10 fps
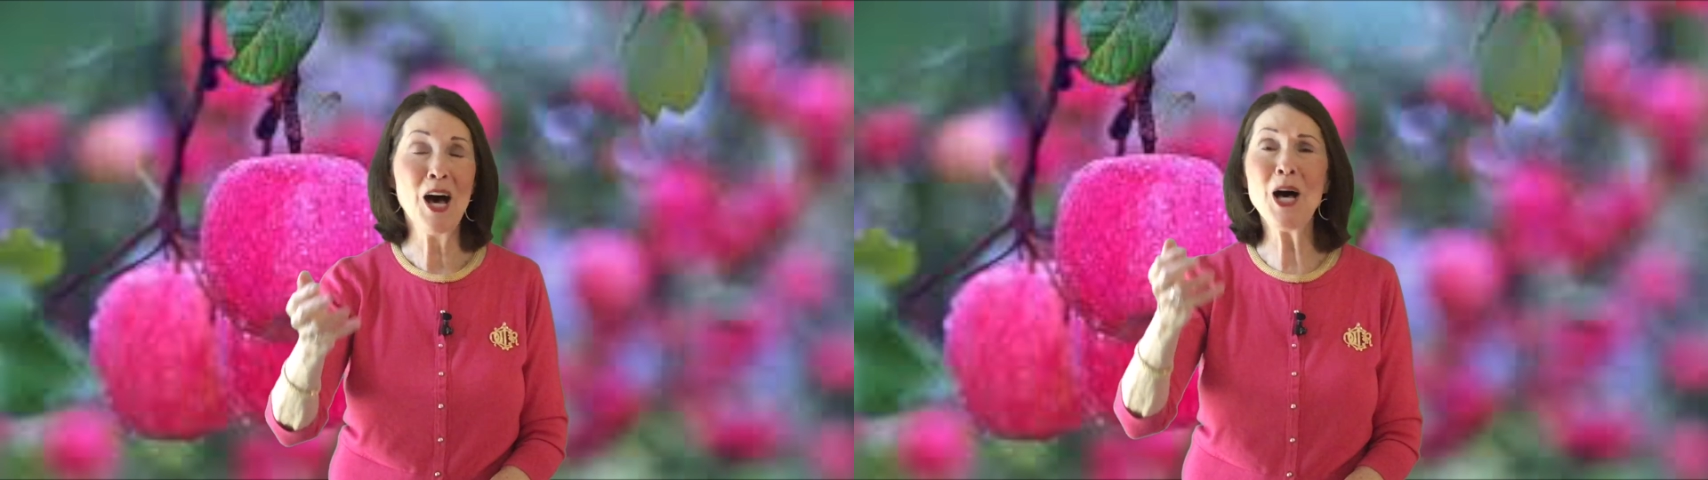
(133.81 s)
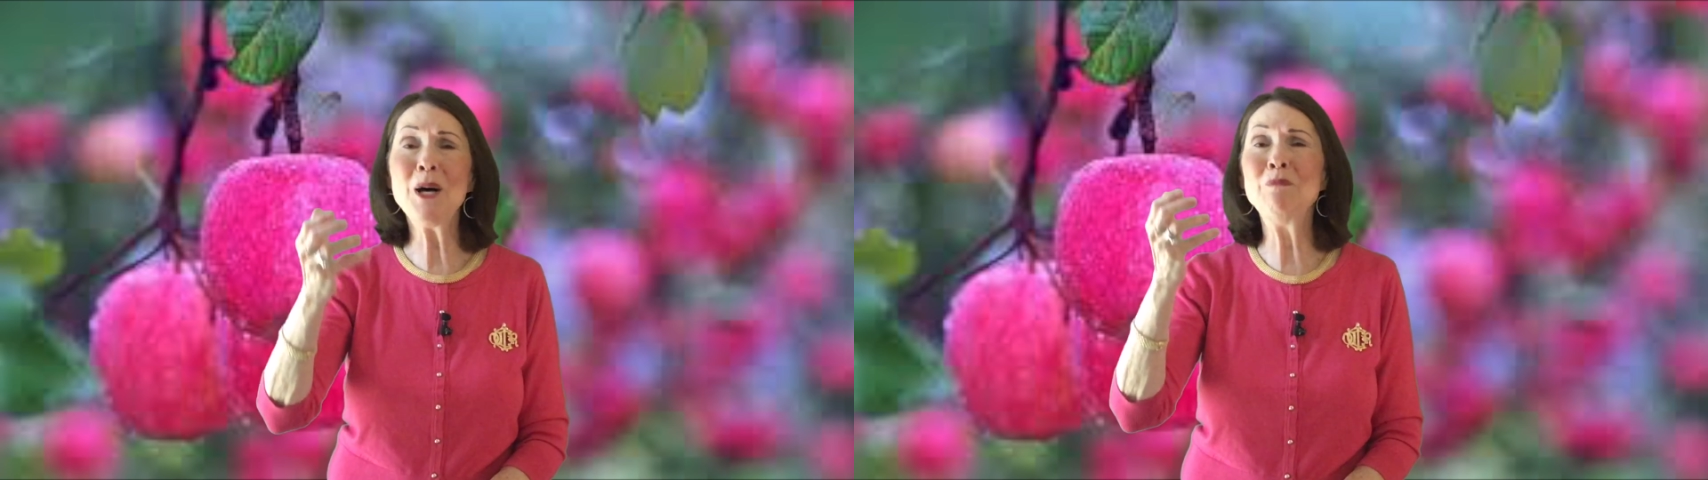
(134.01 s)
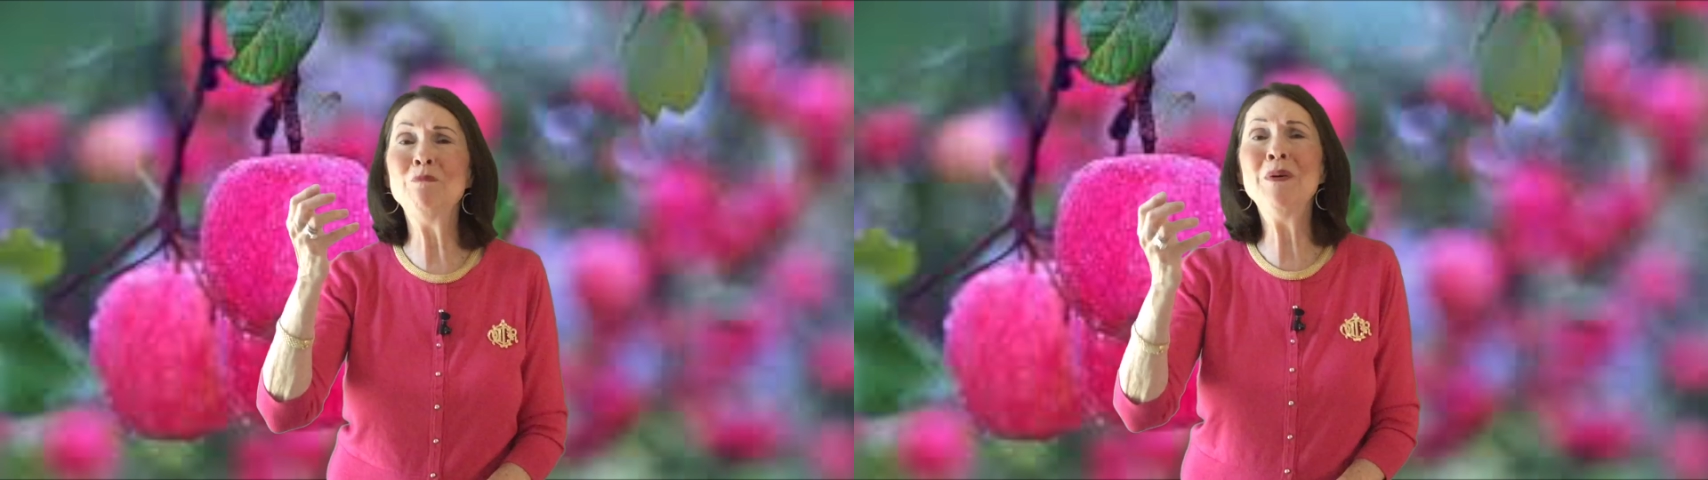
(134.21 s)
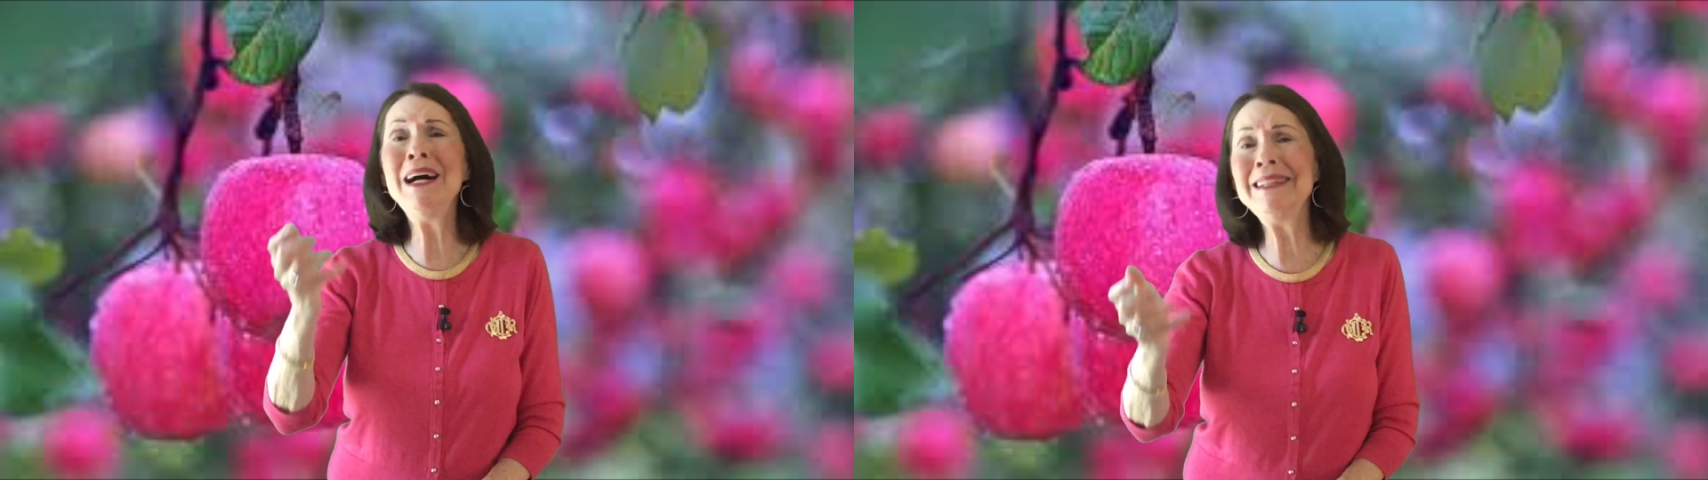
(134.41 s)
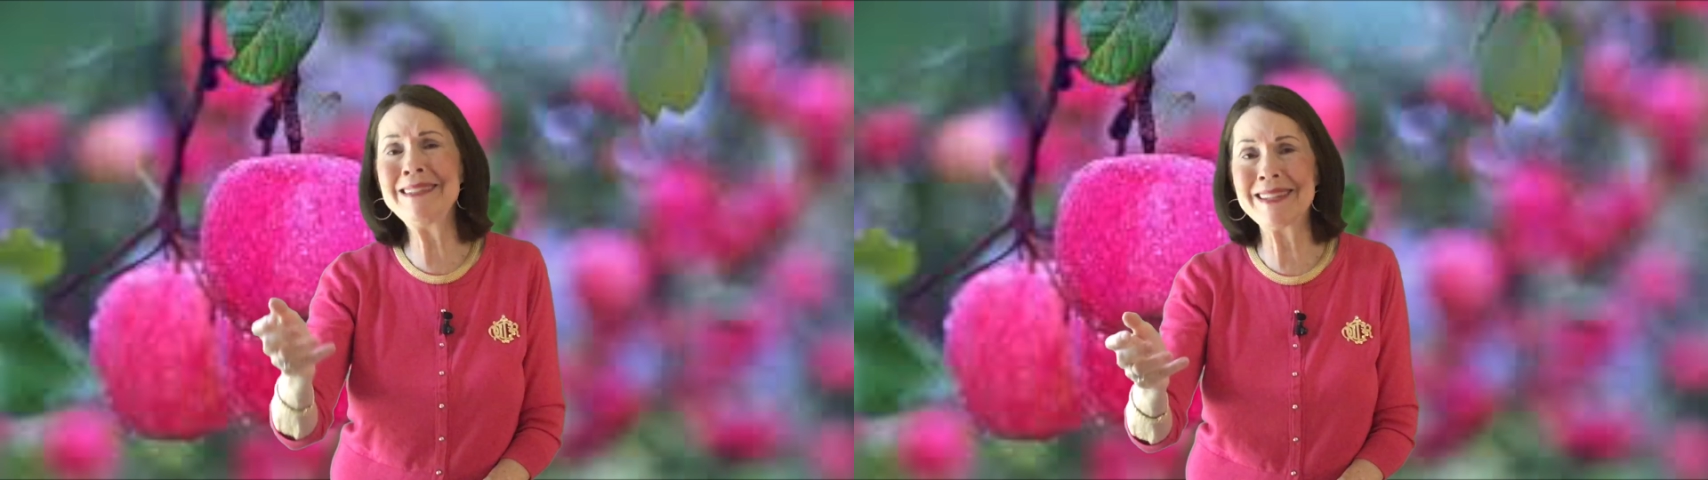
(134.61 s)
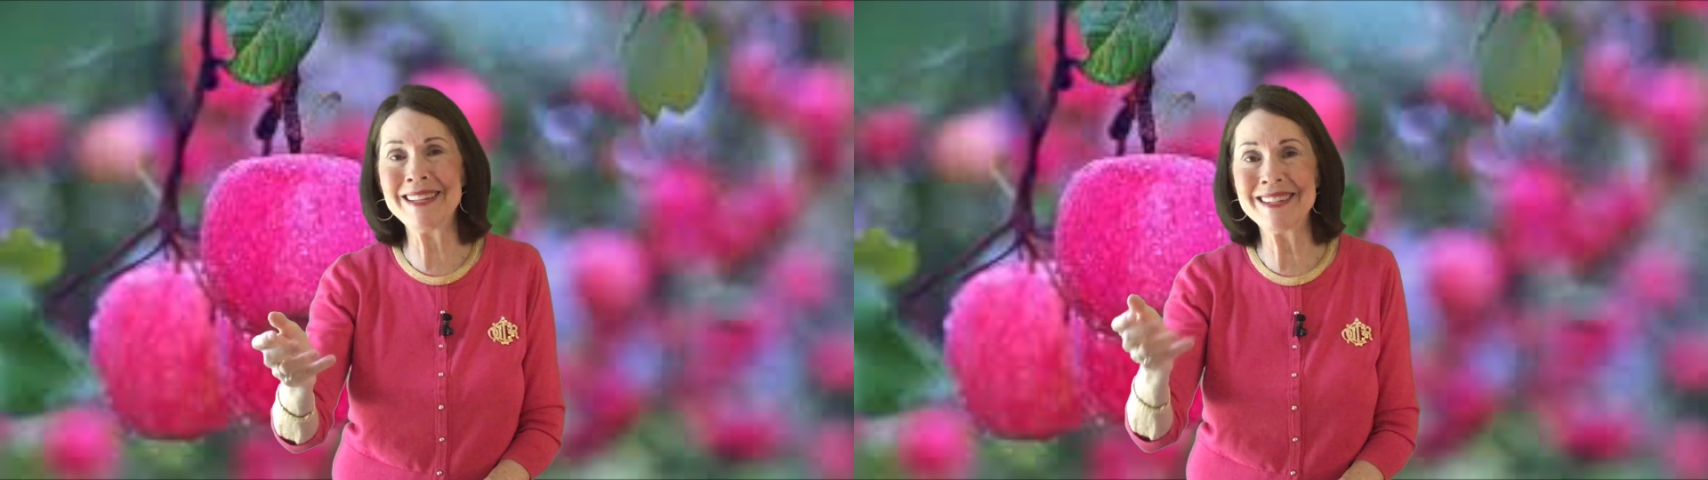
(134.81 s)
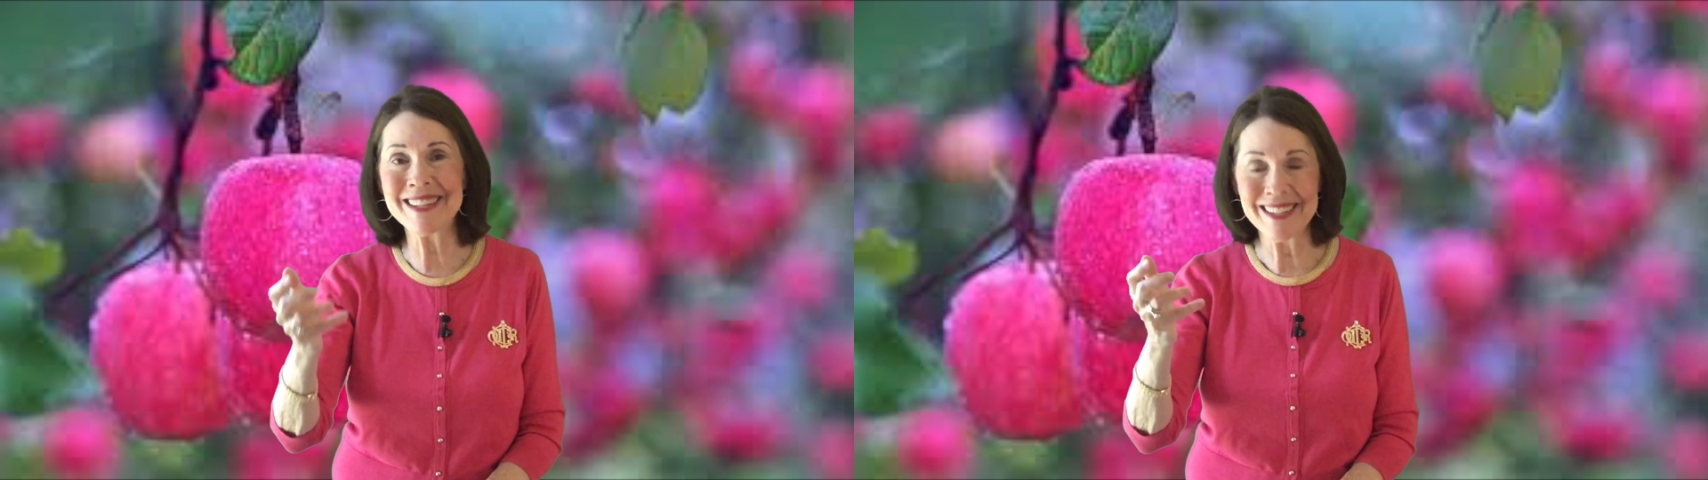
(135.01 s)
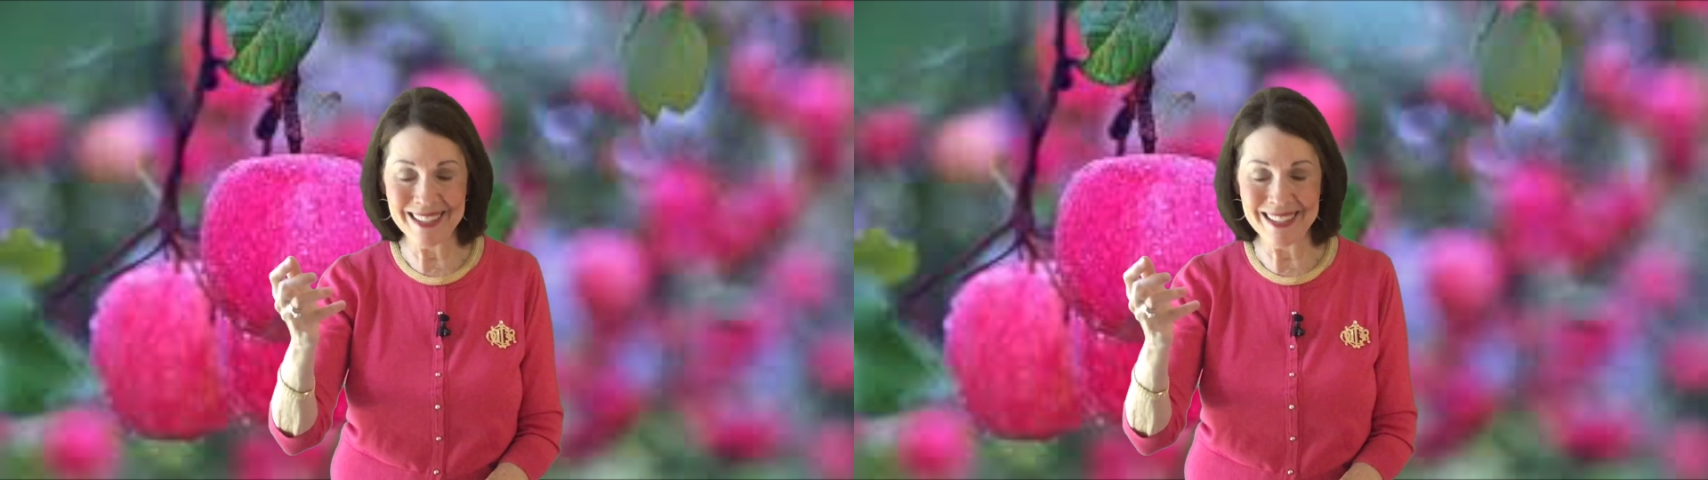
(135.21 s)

abundant